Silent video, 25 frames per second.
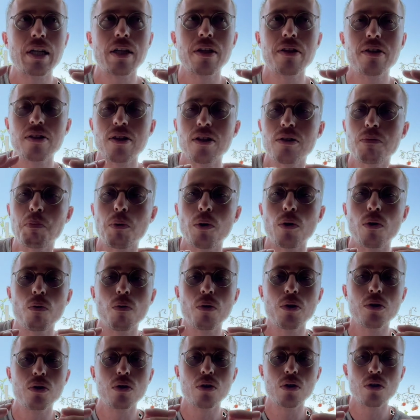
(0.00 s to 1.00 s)
I think that's part of
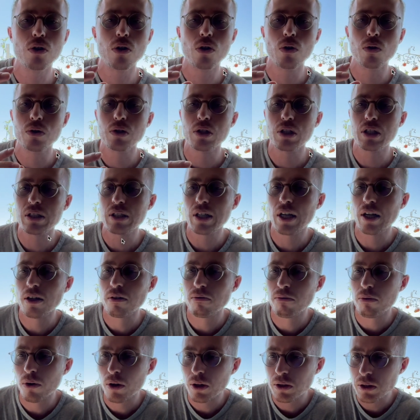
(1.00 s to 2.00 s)
what is exciting
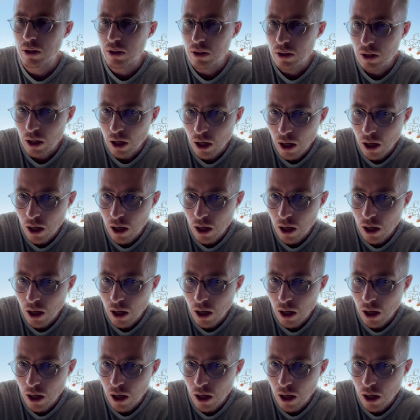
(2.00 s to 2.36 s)
for us